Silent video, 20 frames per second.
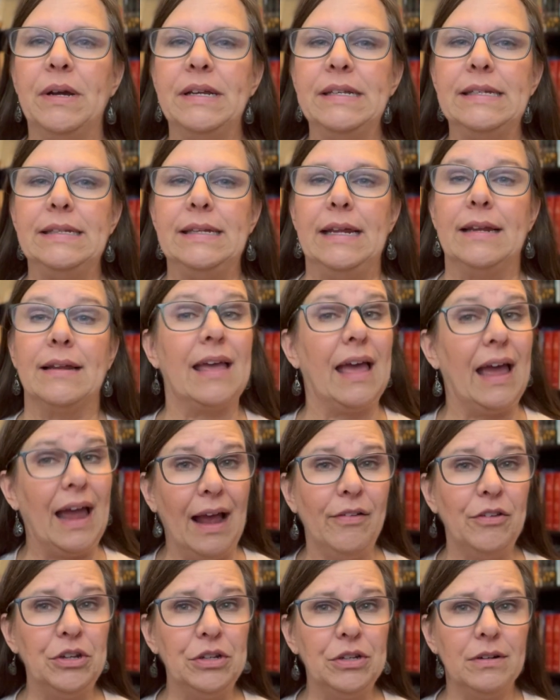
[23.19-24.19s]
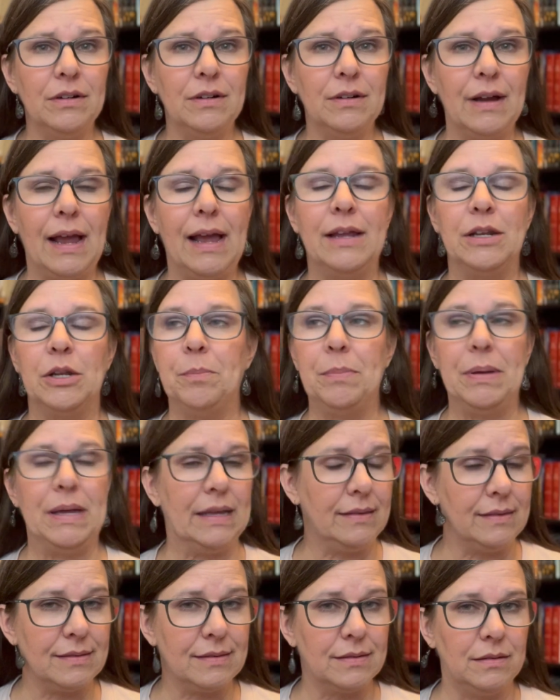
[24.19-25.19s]
to need a calendar and a
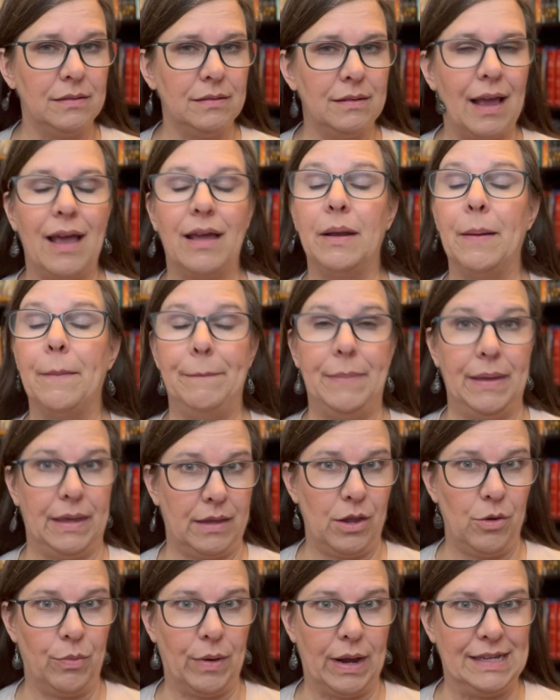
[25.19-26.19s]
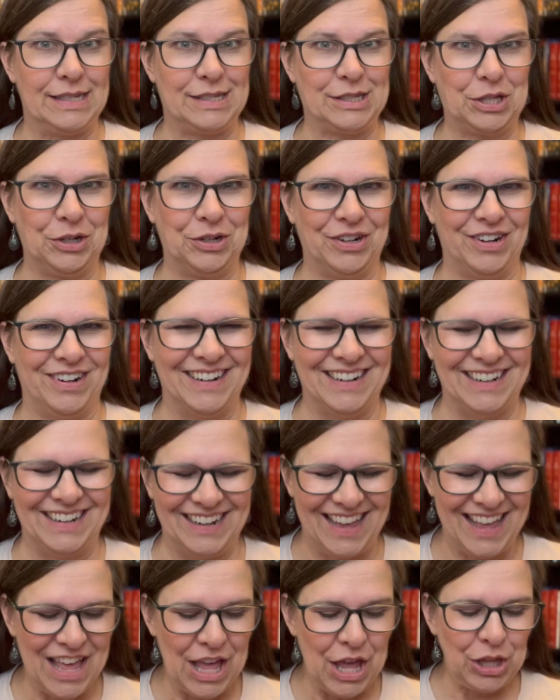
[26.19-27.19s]
pencil and a big eraser.
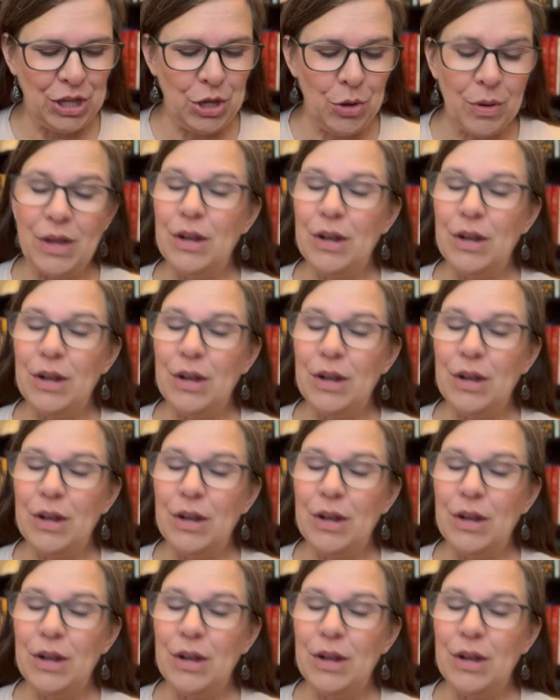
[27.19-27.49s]
You can